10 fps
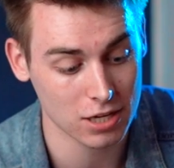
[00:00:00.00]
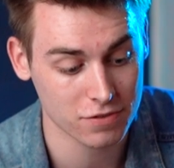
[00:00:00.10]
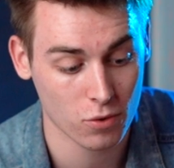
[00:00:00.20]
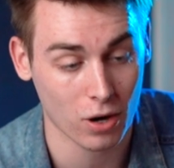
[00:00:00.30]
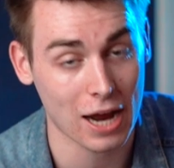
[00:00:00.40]

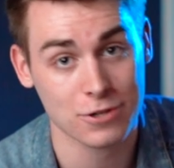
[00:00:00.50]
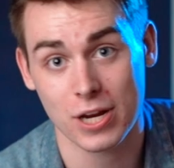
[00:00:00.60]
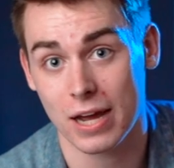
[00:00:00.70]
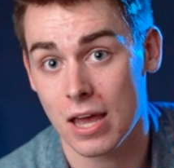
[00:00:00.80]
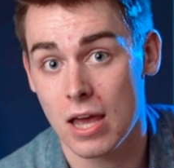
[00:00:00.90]
PS4,
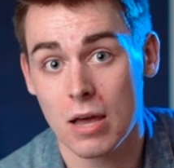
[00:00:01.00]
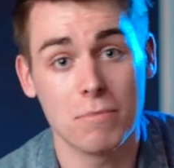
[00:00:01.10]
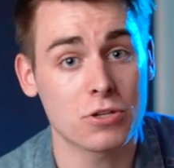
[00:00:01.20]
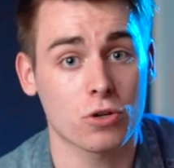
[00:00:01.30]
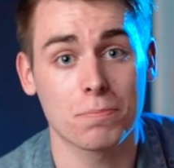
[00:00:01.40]
hashtag
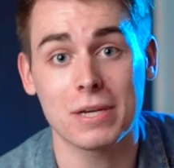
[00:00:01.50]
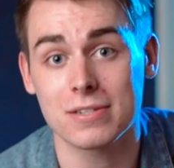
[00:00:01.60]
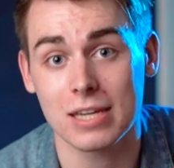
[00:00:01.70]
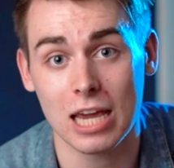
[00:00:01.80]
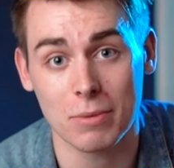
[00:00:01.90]

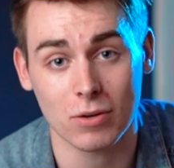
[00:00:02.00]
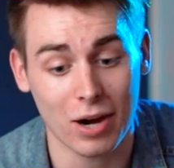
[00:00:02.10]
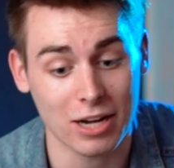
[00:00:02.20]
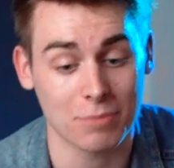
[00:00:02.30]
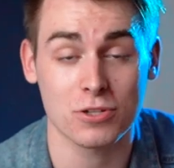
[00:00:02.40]
MrBeastGaming,
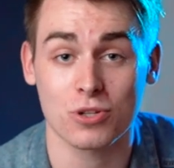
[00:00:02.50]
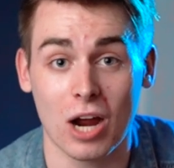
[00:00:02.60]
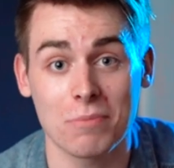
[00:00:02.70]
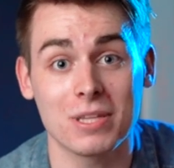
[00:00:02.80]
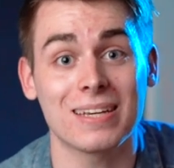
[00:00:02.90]
right? I'm
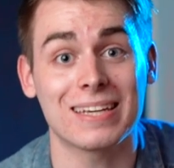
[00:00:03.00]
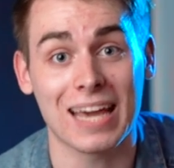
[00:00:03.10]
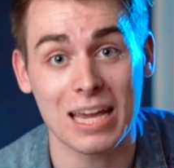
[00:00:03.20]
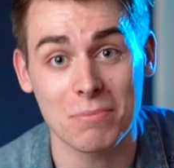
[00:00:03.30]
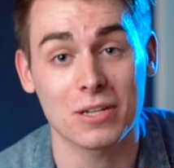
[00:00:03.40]
describing the
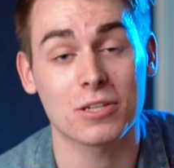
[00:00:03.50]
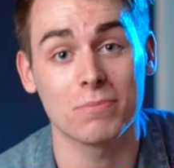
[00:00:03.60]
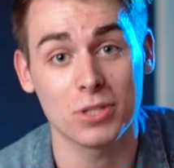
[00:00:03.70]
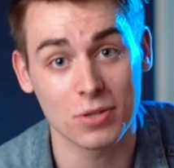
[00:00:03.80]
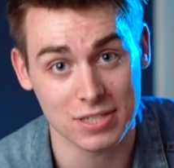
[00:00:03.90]
gaming
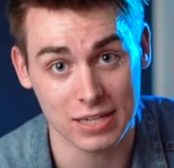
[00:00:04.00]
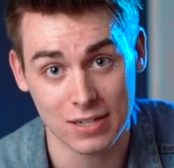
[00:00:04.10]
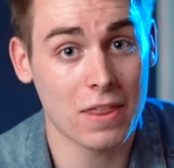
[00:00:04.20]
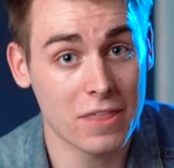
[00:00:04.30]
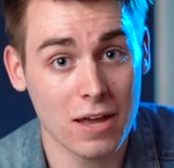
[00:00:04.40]

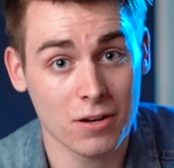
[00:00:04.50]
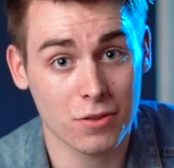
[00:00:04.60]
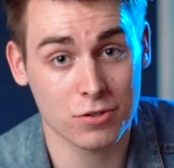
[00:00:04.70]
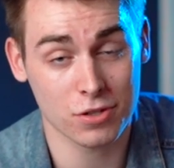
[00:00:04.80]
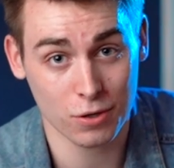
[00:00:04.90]
community. And
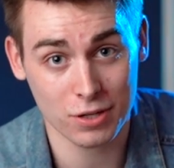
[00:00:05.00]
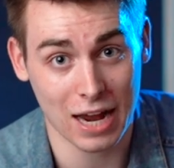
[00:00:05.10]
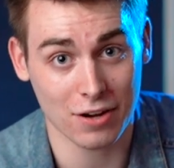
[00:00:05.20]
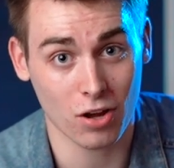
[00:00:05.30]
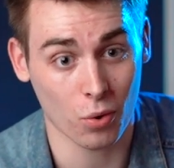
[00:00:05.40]
then there's a third
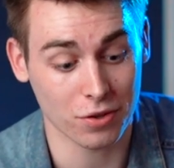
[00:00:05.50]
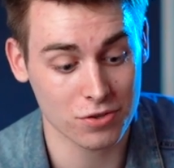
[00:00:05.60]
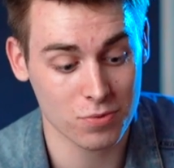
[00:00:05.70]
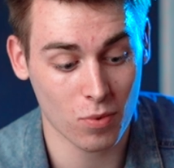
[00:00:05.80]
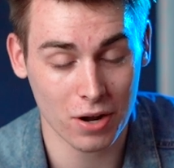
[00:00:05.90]
category.
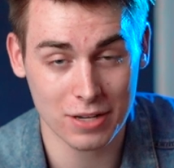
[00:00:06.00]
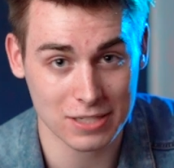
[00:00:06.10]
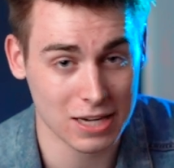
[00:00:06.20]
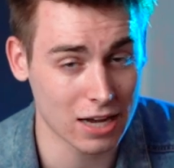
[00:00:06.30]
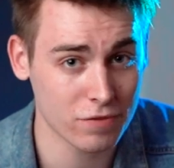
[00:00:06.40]
There's one
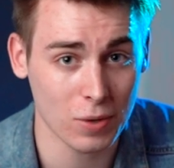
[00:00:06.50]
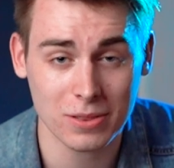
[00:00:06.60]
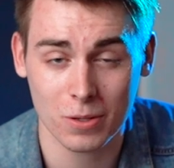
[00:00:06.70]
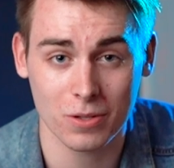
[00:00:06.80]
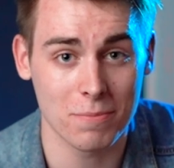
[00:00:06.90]
that's kind of
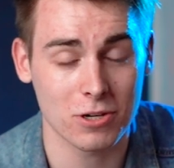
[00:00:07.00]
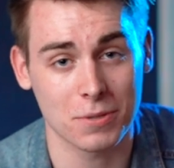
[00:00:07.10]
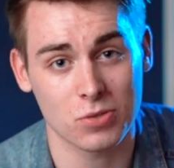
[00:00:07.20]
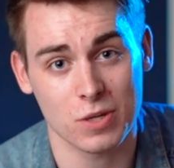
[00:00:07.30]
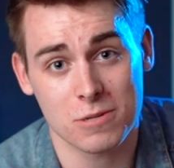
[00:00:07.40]
right there in the middle
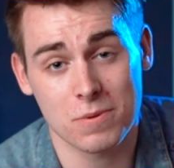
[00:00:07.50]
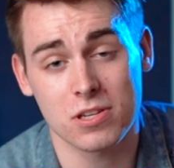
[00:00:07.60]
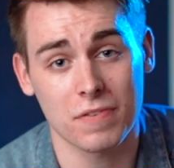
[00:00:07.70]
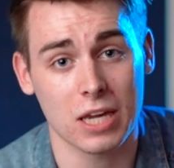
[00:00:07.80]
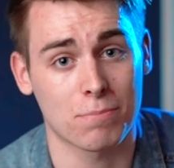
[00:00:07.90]
between
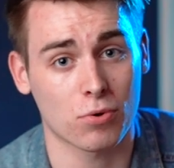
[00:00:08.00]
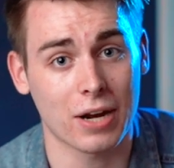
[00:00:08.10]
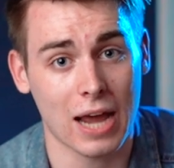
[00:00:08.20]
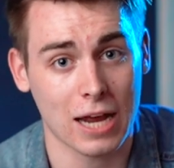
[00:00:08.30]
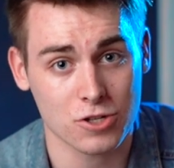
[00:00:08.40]
specific and
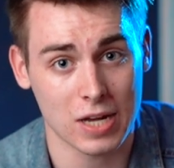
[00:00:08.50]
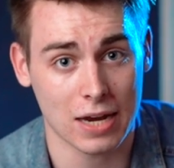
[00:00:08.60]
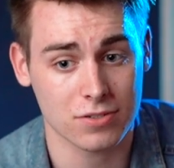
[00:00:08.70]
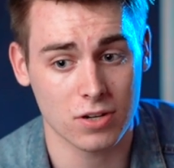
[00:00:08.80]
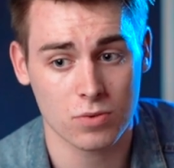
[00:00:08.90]
broad
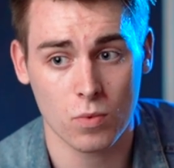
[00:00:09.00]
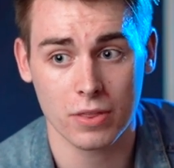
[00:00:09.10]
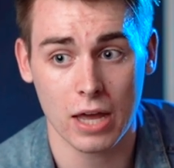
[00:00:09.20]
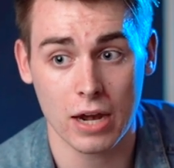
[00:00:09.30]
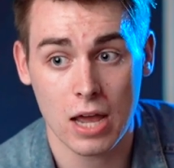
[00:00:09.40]
hashtags, and it's
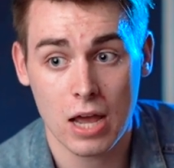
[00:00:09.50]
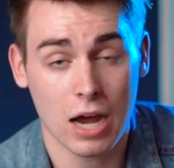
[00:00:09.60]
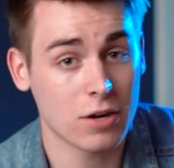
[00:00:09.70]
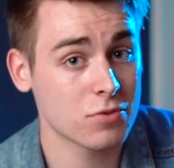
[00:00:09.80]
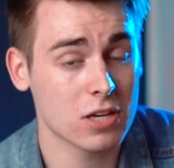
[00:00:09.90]
one that
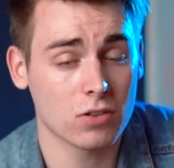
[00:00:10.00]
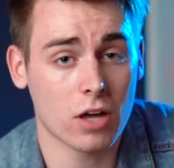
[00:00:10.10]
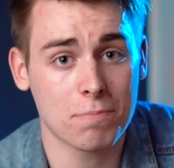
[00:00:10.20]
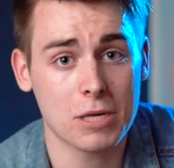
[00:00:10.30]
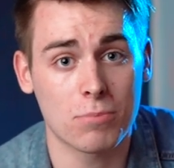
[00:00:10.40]
I don't see a
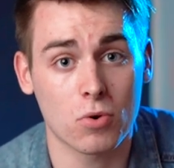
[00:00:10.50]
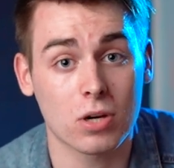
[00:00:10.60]
lot of people